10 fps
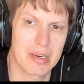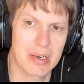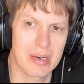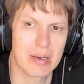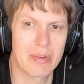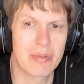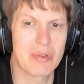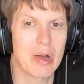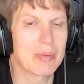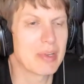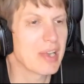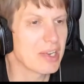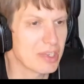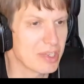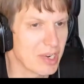uh, with your
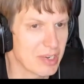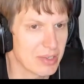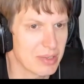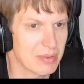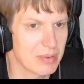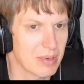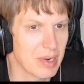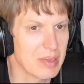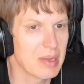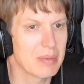application changes right?